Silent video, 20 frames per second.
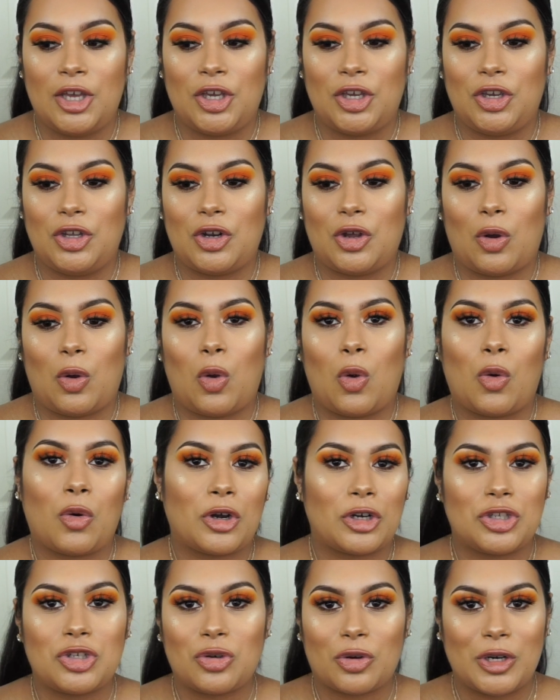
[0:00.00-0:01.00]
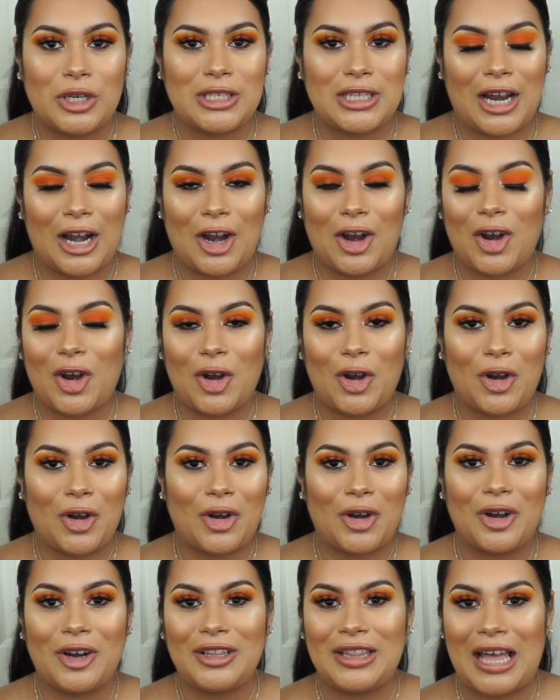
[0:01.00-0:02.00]
you know, horror stories that I
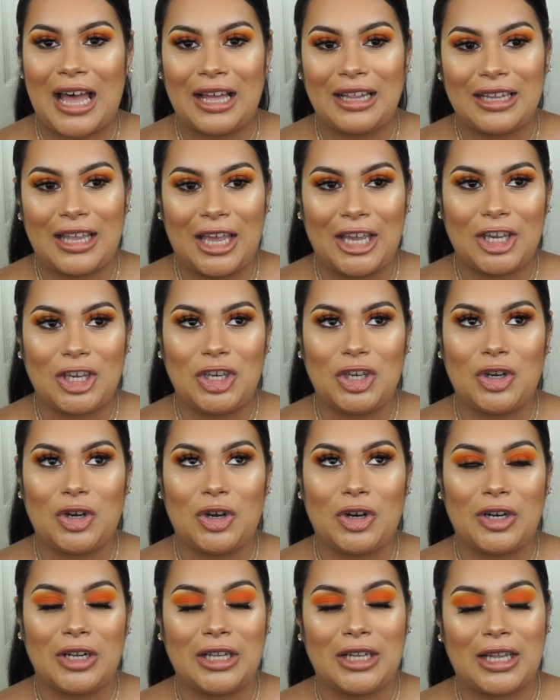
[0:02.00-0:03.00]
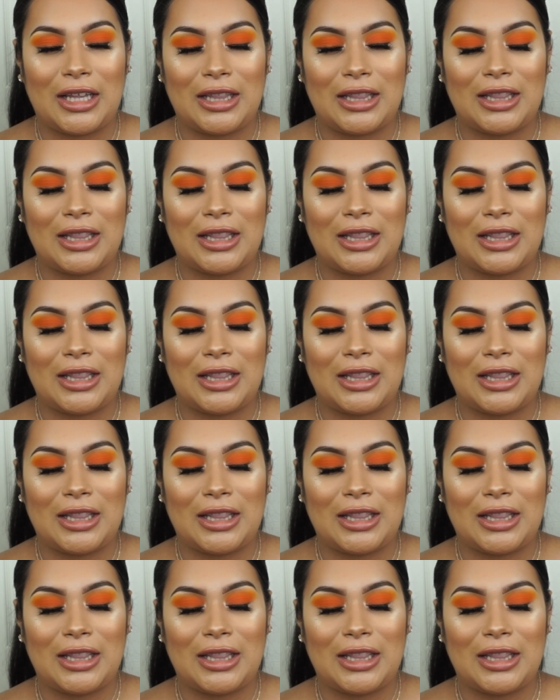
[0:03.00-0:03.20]
heard, that like you're